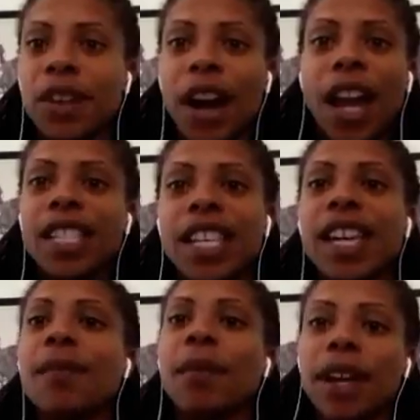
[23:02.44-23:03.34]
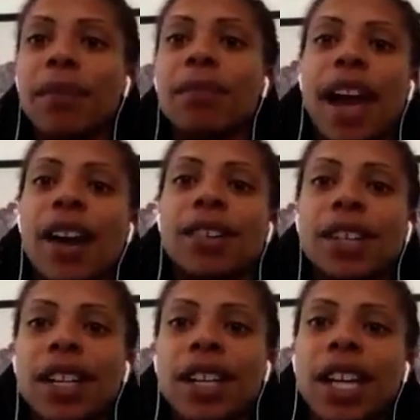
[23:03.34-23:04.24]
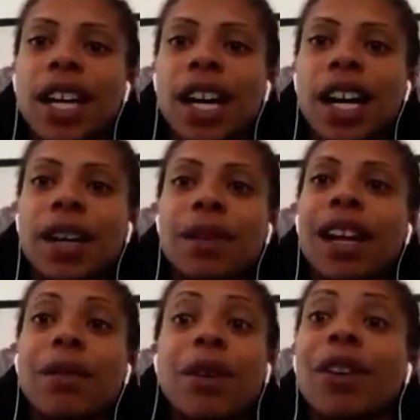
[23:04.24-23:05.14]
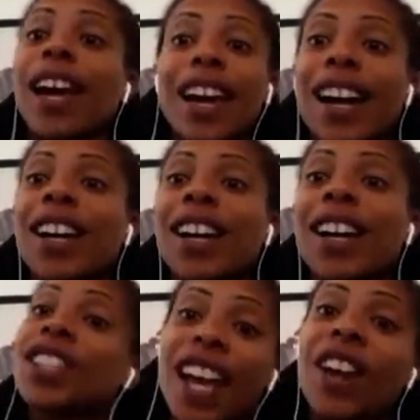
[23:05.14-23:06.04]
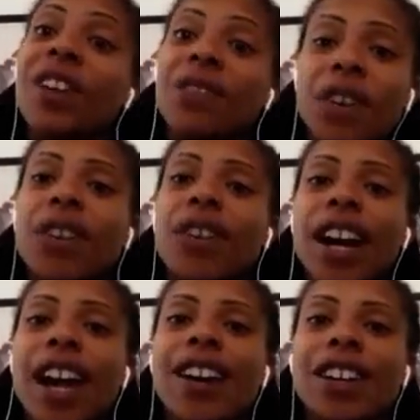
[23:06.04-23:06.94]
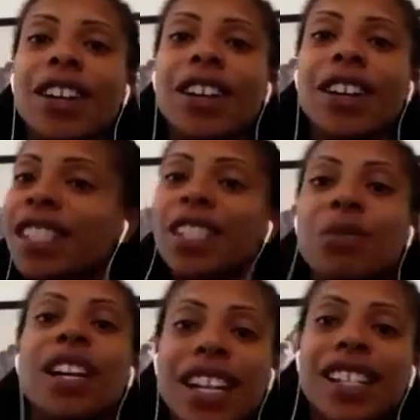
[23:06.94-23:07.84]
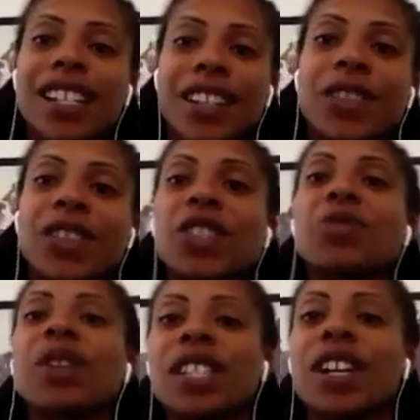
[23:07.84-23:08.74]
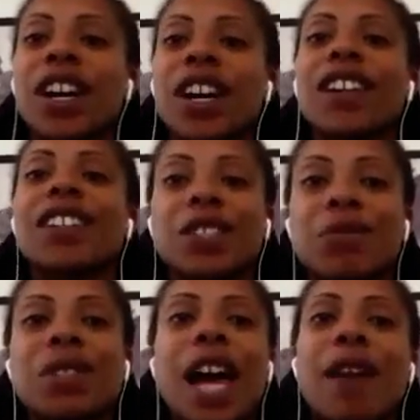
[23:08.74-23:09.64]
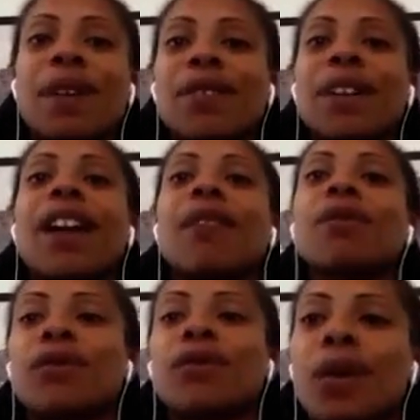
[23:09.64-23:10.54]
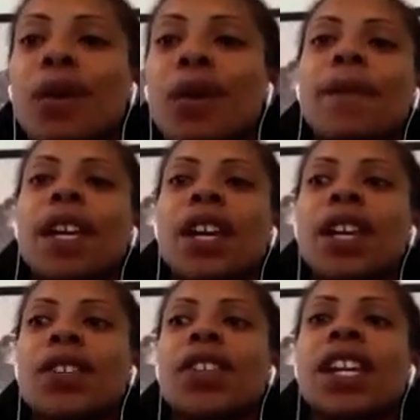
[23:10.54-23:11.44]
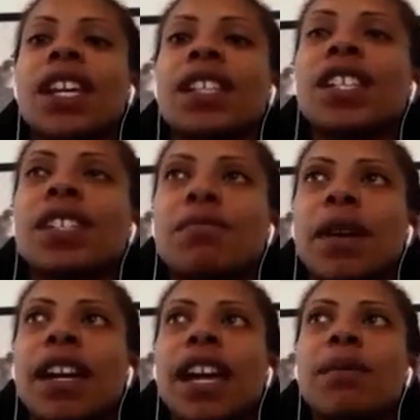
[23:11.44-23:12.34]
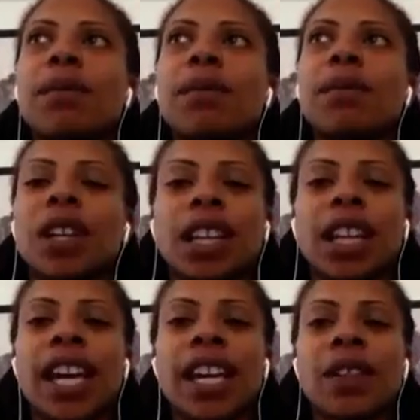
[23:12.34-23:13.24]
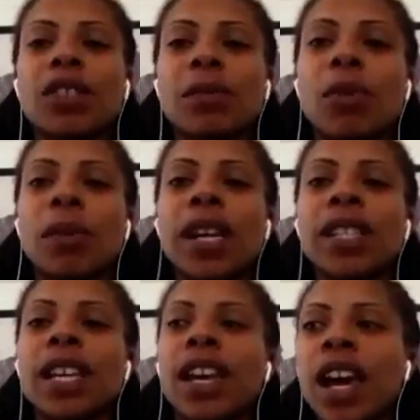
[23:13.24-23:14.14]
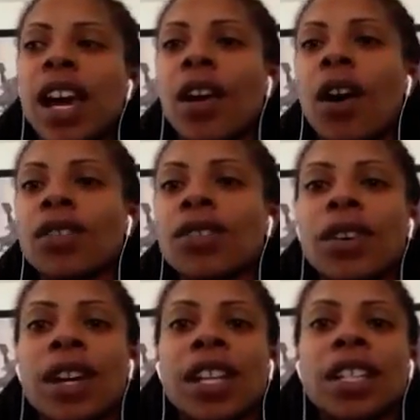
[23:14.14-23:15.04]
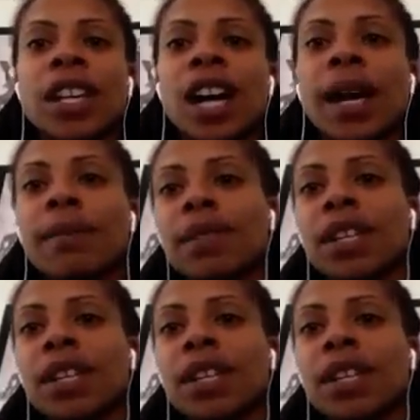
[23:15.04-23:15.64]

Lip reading: at a 10, bring them down, and let them know, okay, I understand how you feel right now, but this is what it is. This is what's occurred. This is what's happened. We got to move forward. So I think just being able to relate in those moments, and also in times,